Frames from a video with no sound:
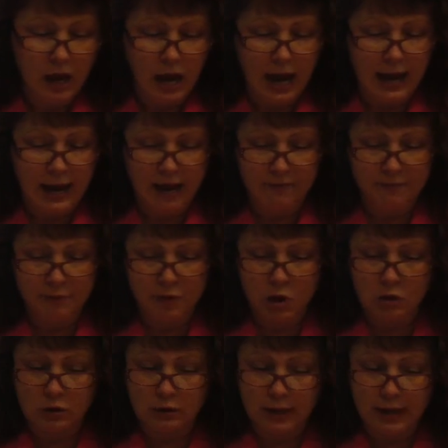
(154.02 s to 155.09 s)
I have
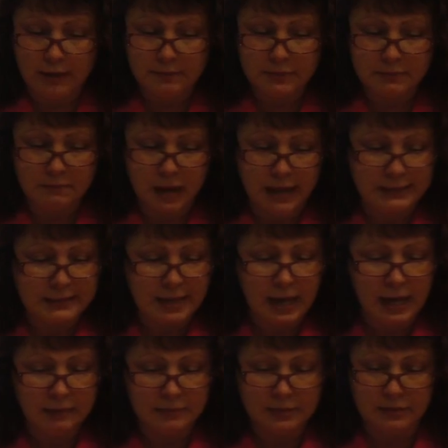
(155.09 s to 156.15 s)
proclaimed my
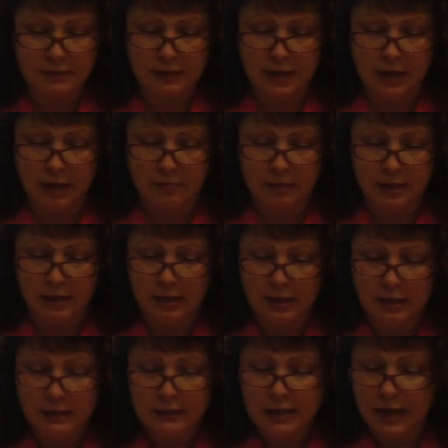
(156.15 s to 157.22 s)
time to them,
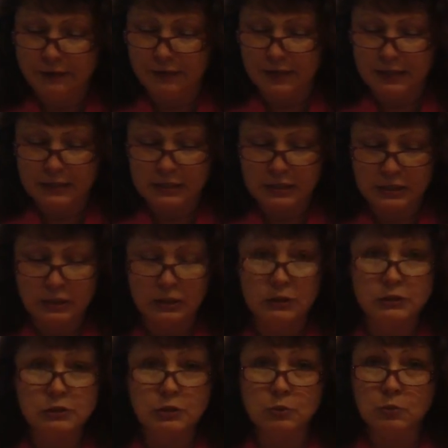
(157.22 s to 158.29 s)
yet they
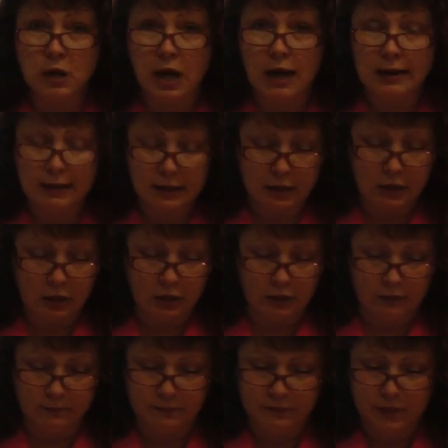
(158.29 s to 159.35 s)
still do not
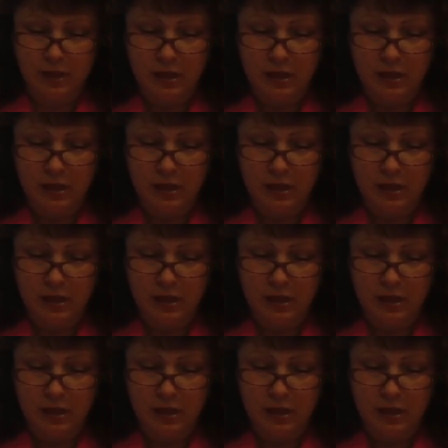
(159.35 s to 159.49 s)
hear.